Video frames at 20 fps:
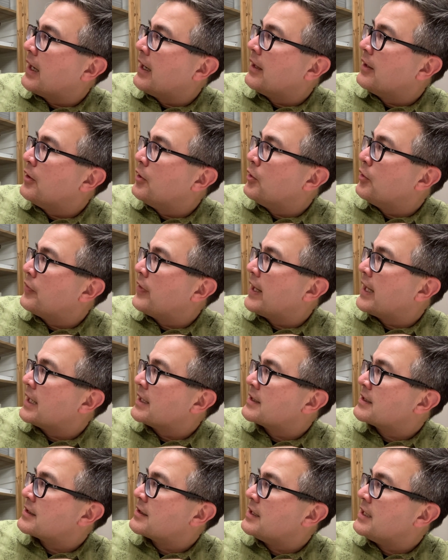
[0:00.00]
I know that a
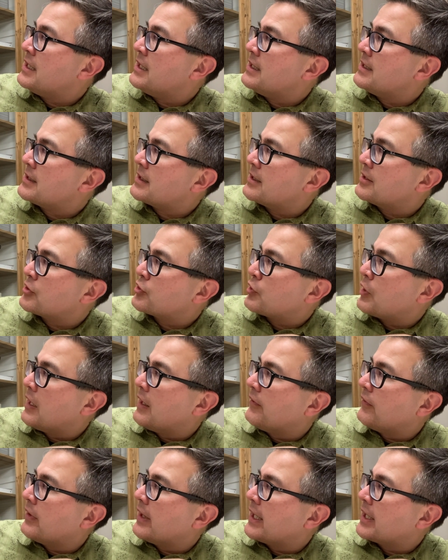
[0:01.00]
sneeze can
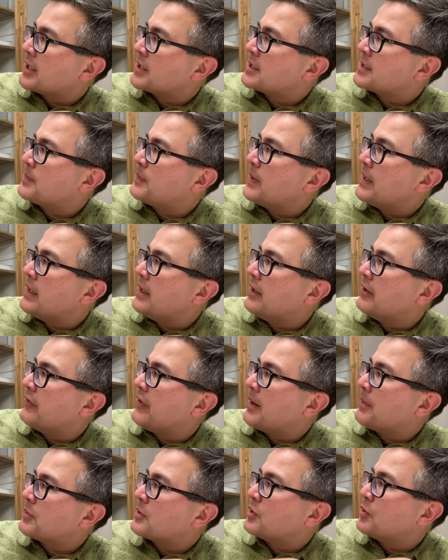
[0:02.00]
travel at a speed of
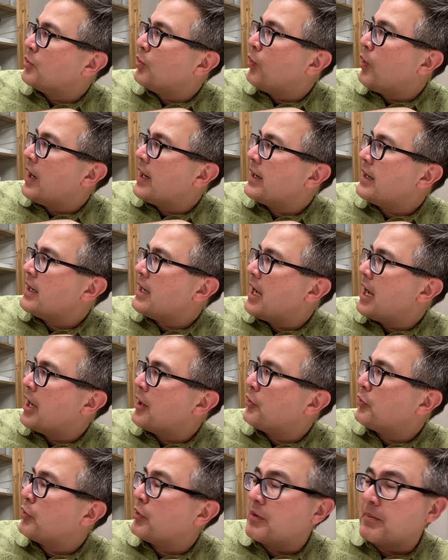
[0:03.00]
up to
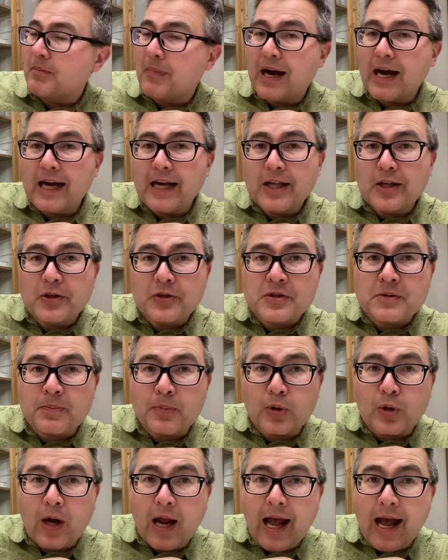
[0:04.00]
100 miles
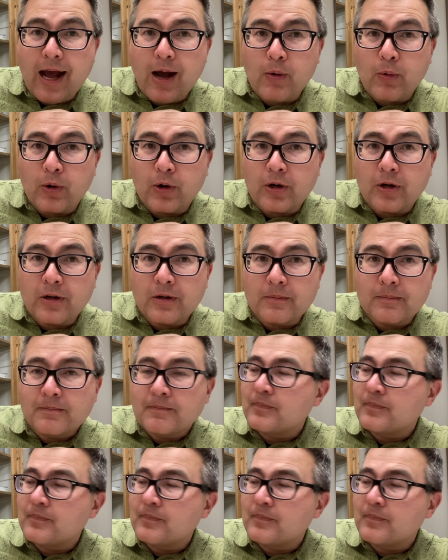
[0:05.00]
per hour.